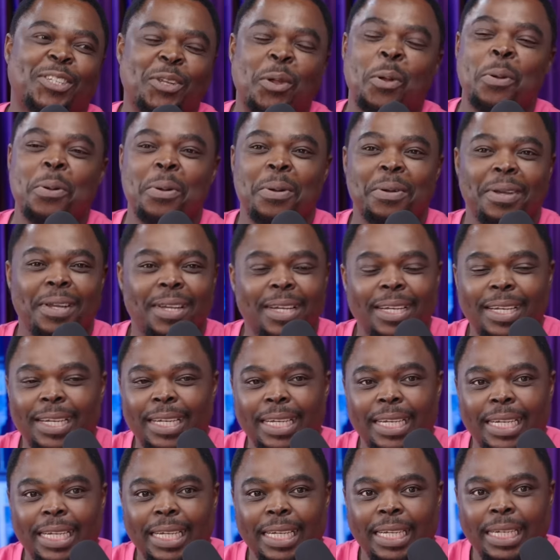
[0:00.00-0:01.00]
So
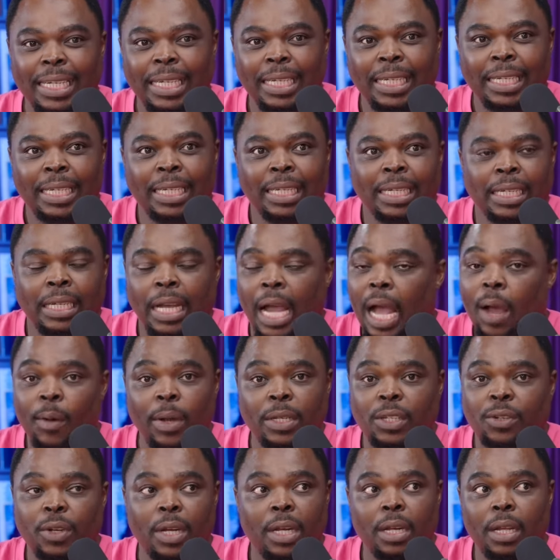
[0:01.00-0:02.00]
I
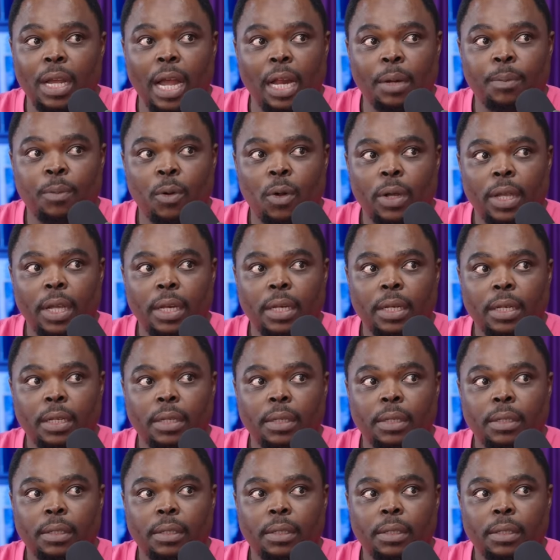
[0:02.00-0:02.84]
was really heartbroken.